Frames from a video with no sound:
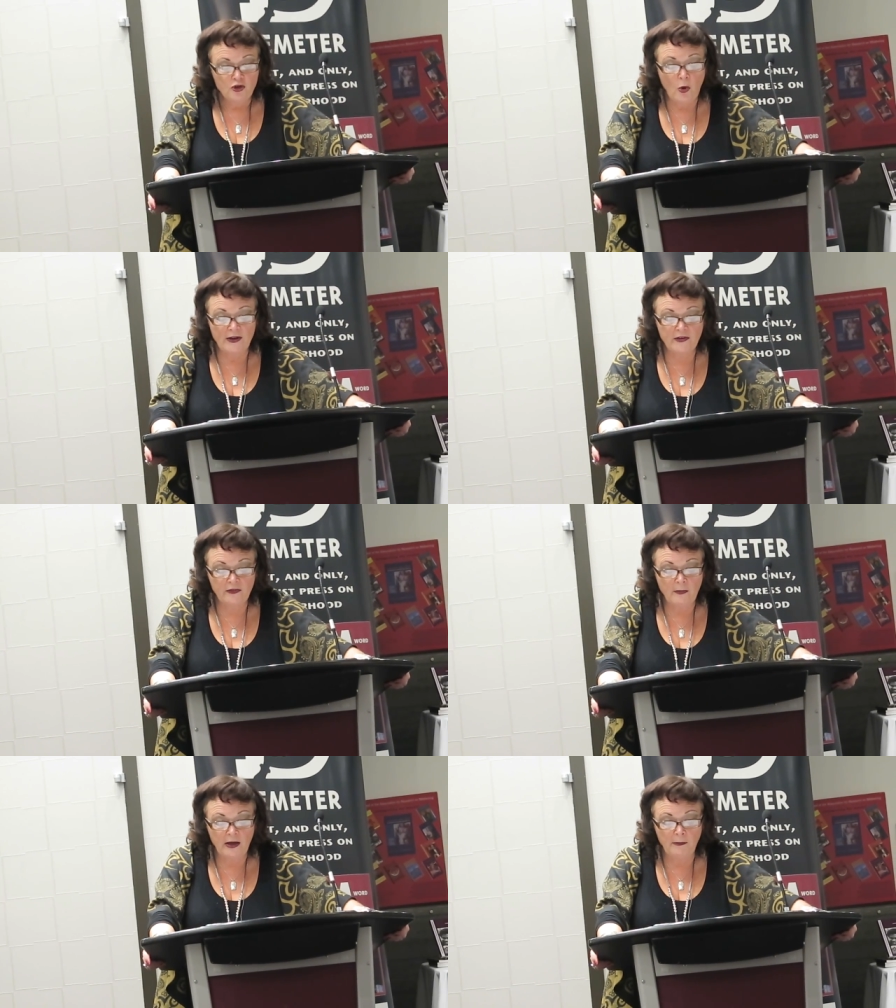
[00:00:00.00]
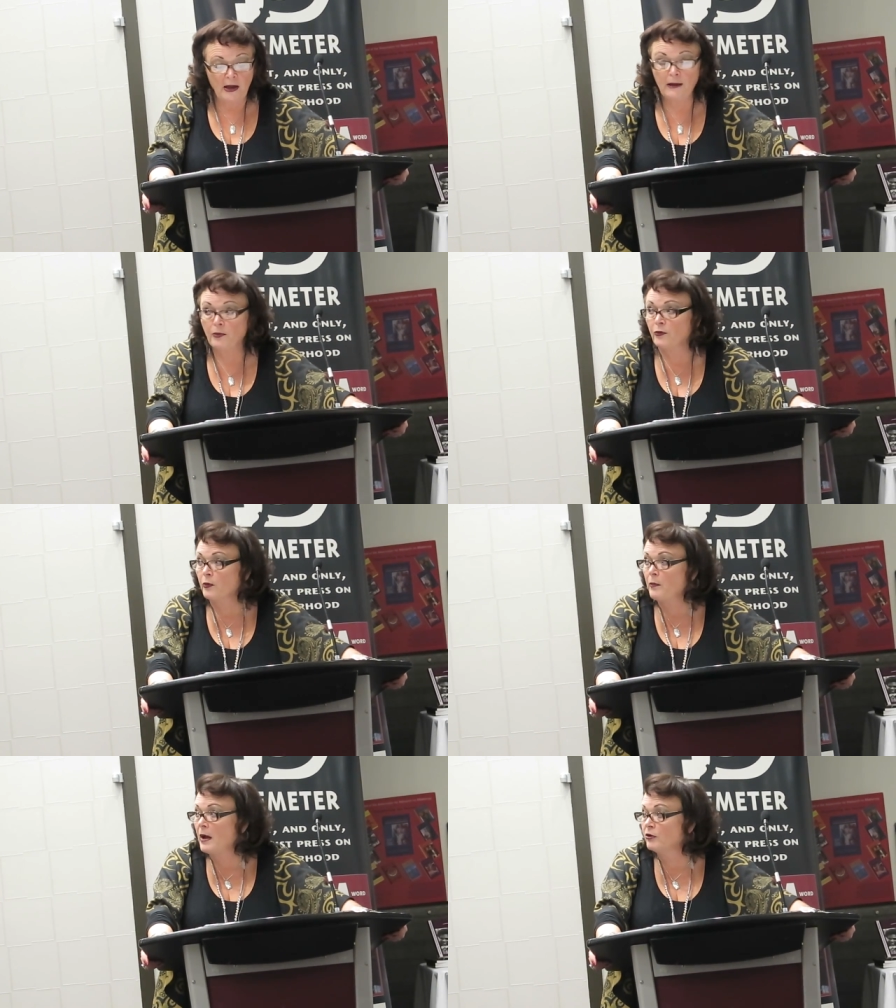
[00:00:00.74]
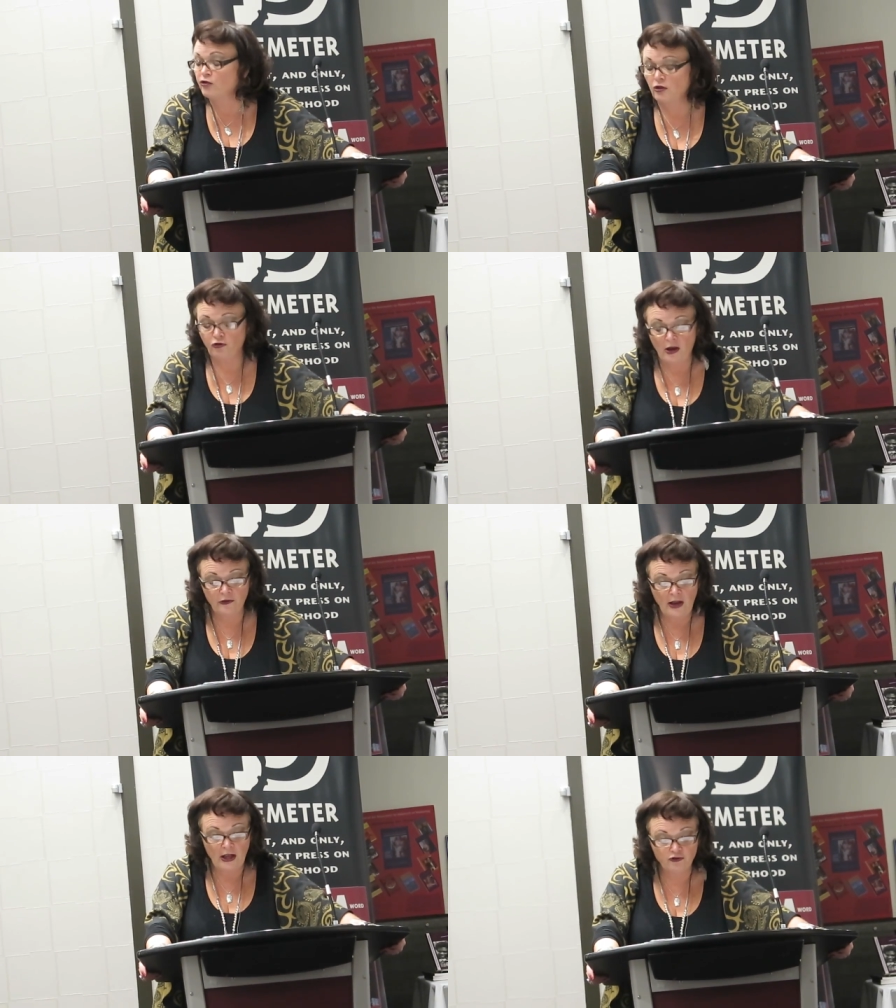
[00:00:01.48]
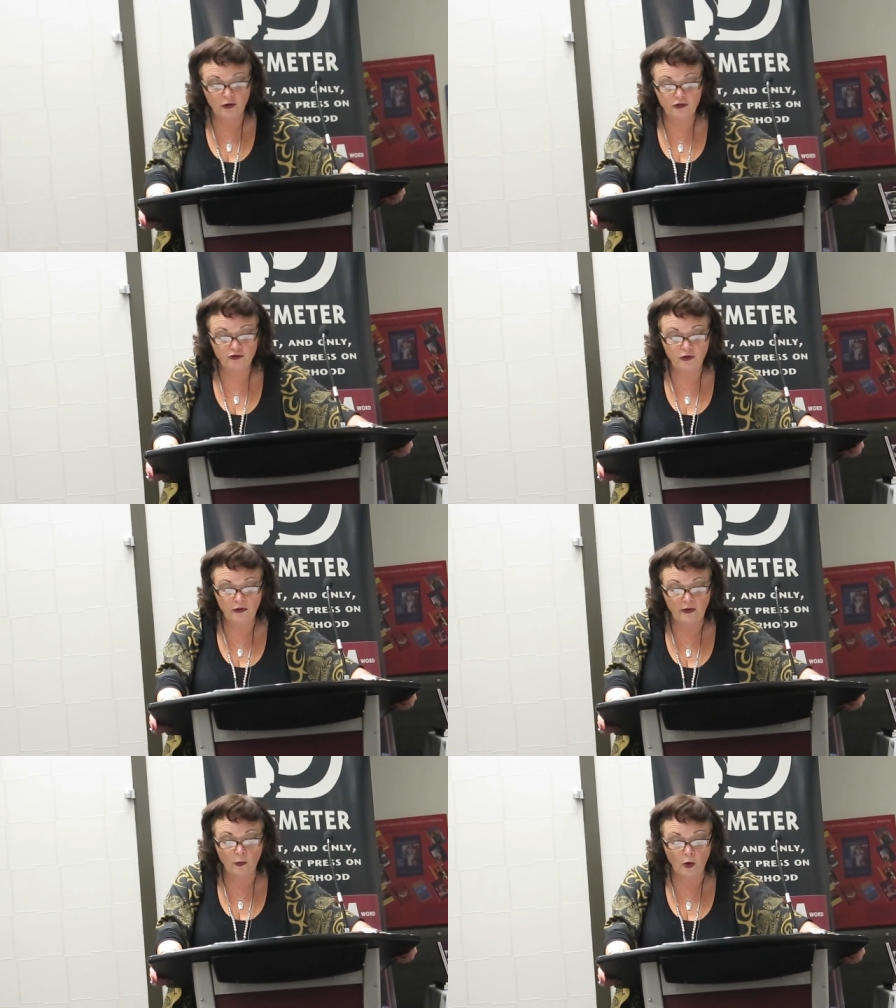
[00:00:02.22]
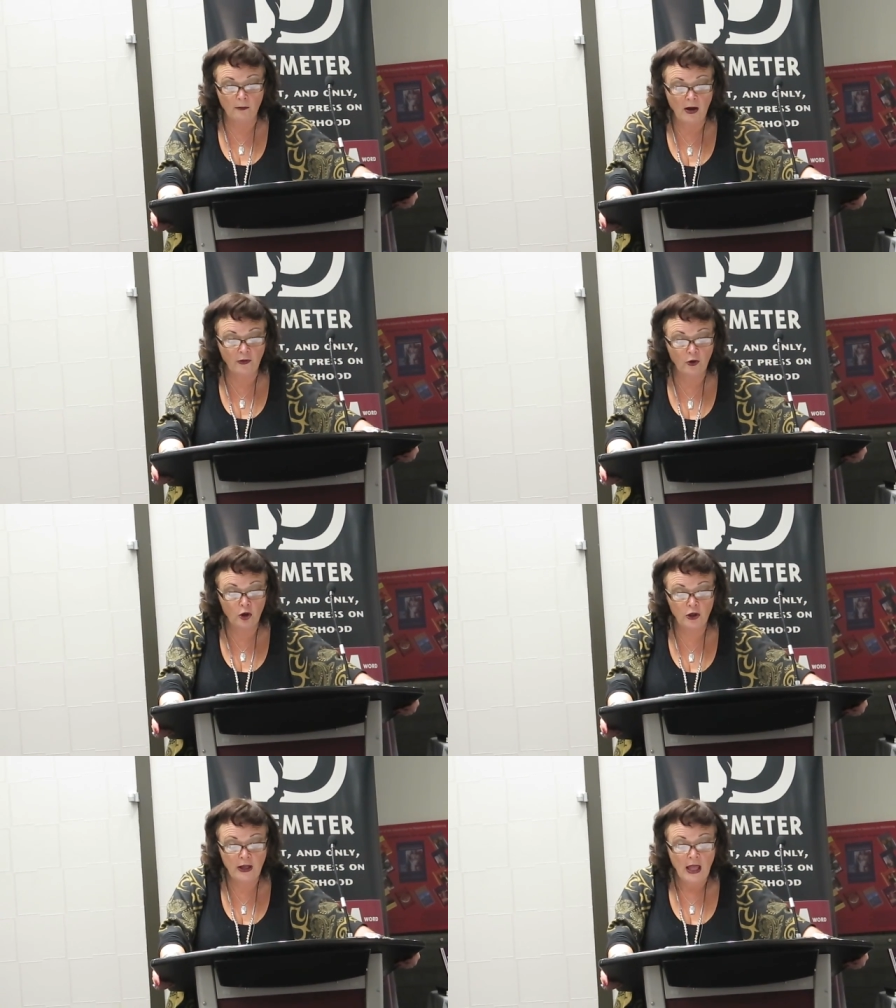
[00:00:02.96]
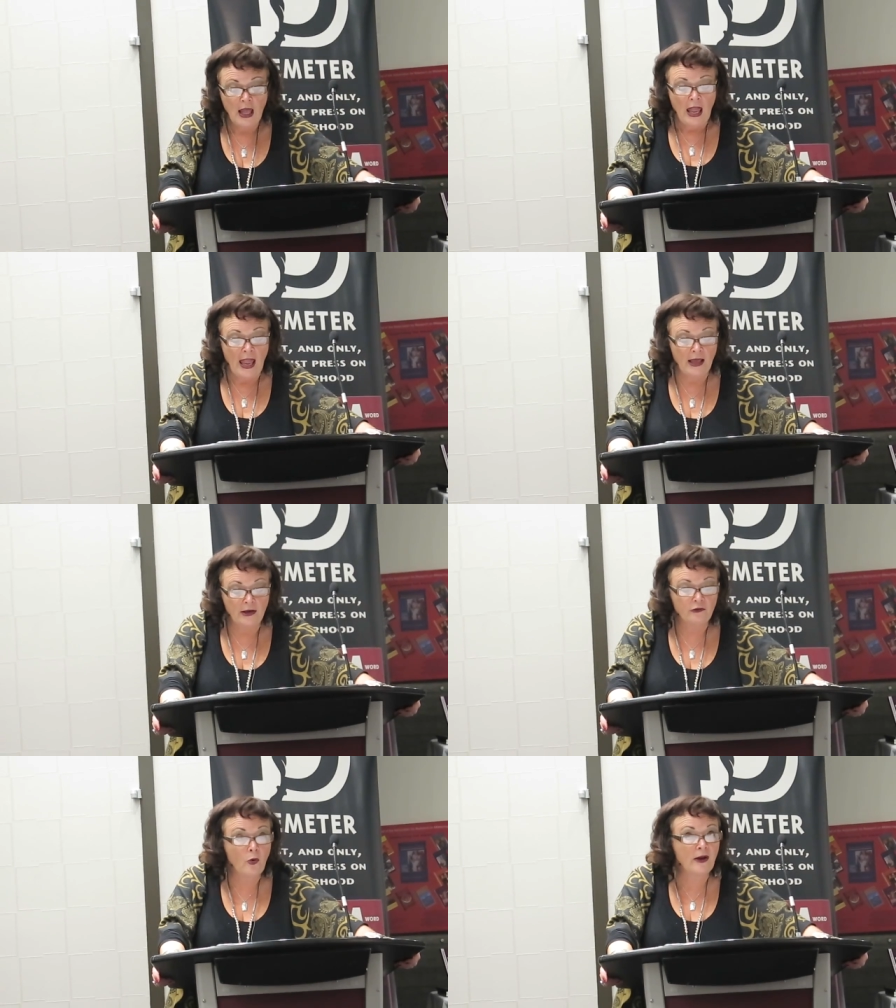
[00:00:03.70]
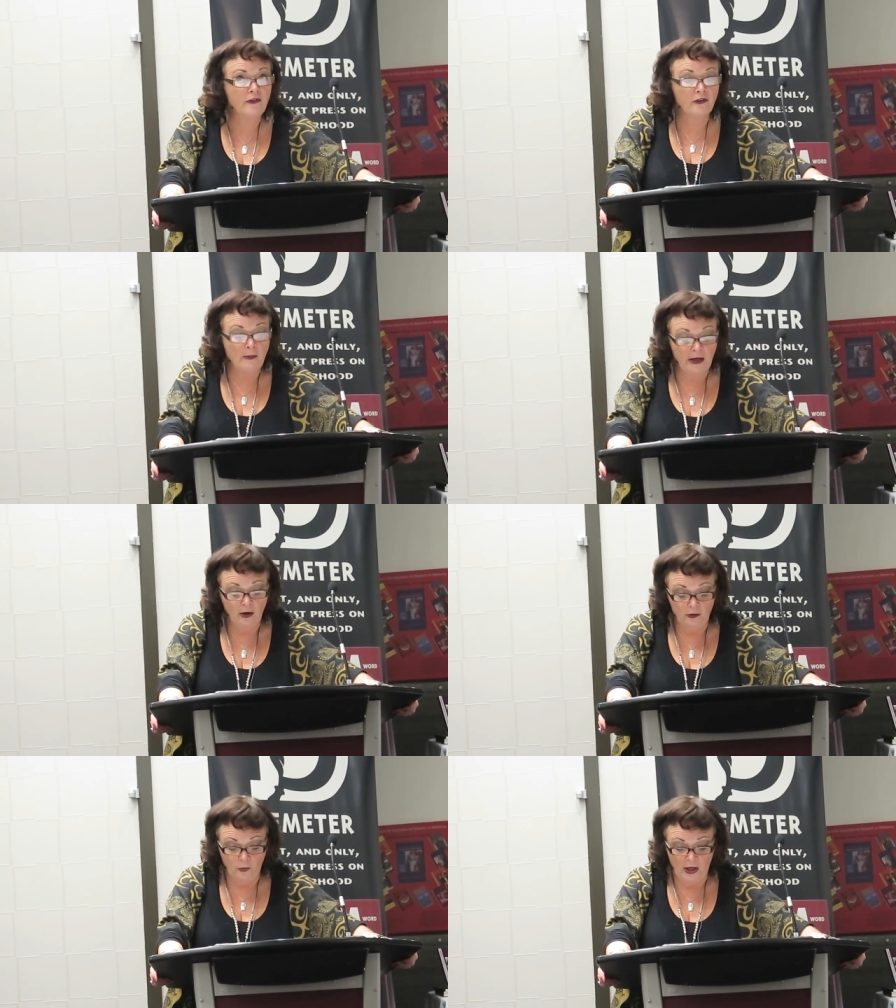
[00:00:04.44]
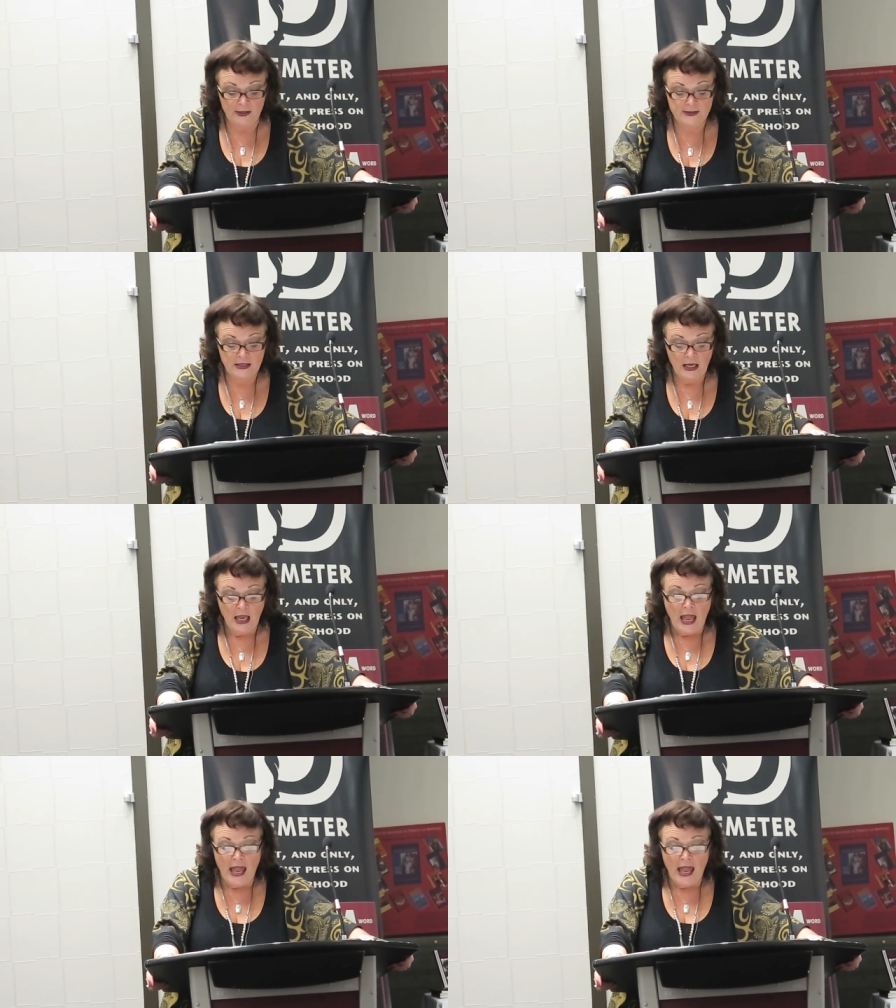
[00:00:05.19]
Twice as many papers were published on transnational issues than were on motherhood, and twice as many on race.